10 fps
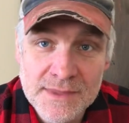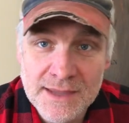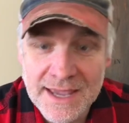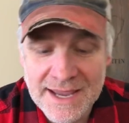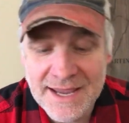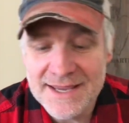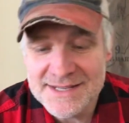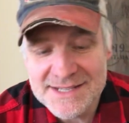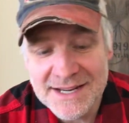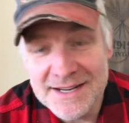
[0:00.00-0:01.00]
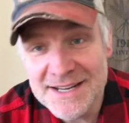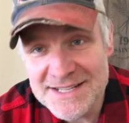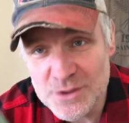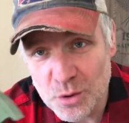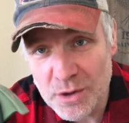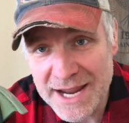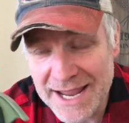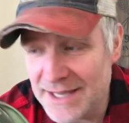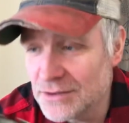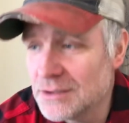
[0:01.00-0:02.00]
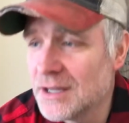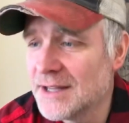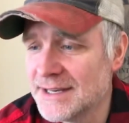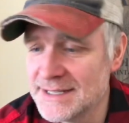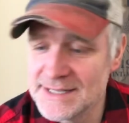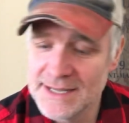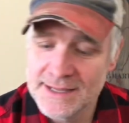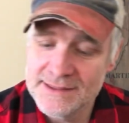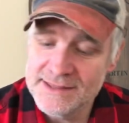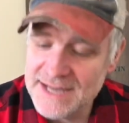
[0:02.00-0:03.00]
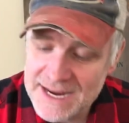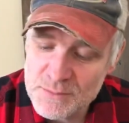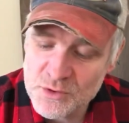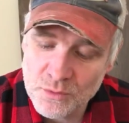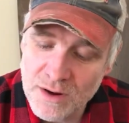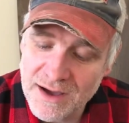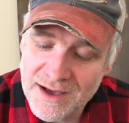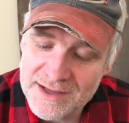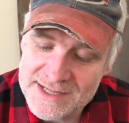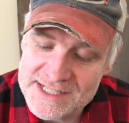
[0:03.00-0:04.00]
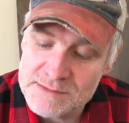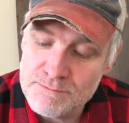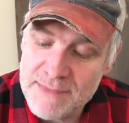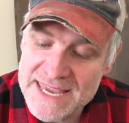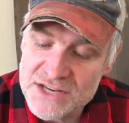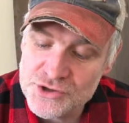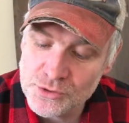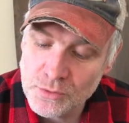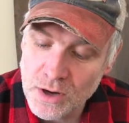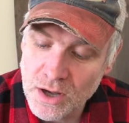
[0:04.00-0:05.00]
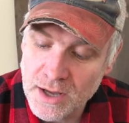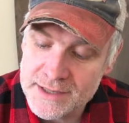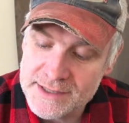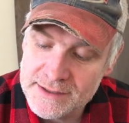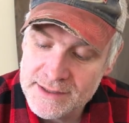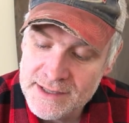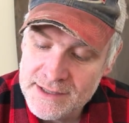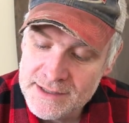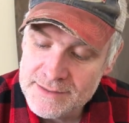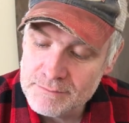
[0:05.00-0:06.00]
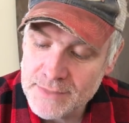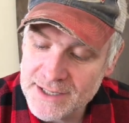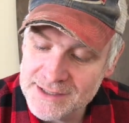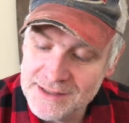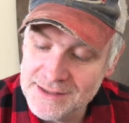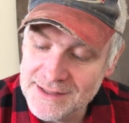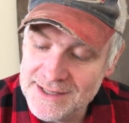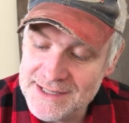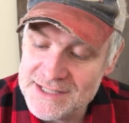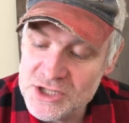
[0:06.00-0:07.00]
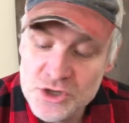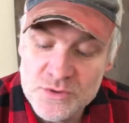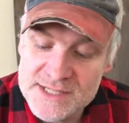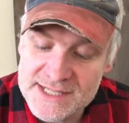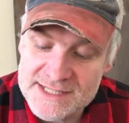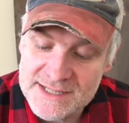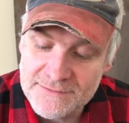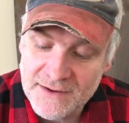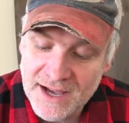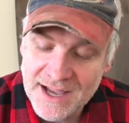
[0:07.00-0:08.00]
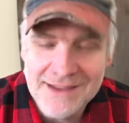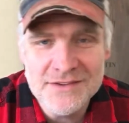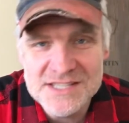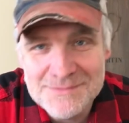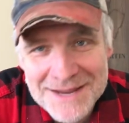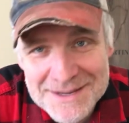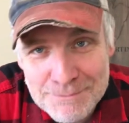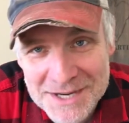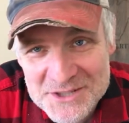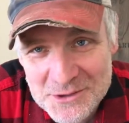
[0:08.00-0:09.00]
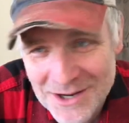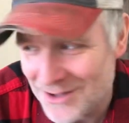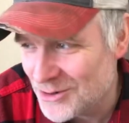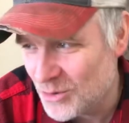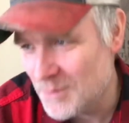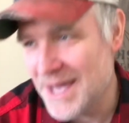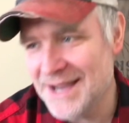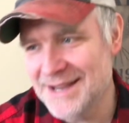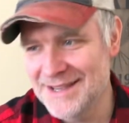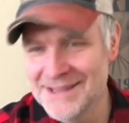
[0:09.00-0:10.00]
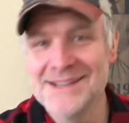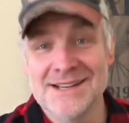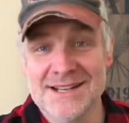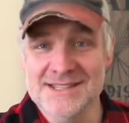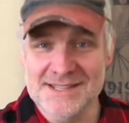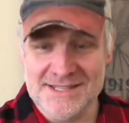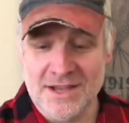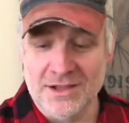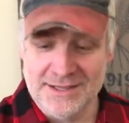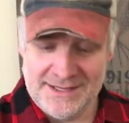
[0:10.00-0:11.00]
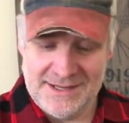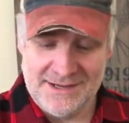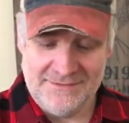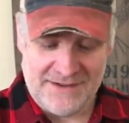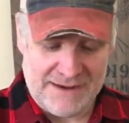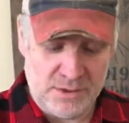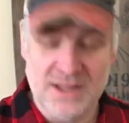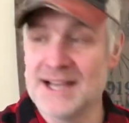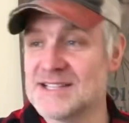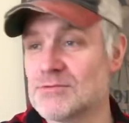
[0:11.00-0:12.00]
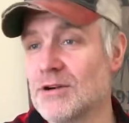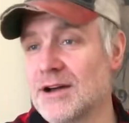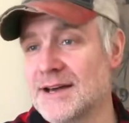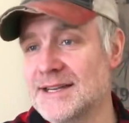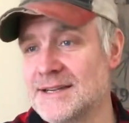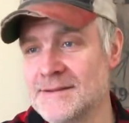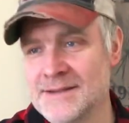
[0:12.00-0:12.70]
And it's got a nice cork handle on it. The name of the rod is Major Rod, model 265. It's made in Montreal, Quebec. It's a solid fiberglass rod.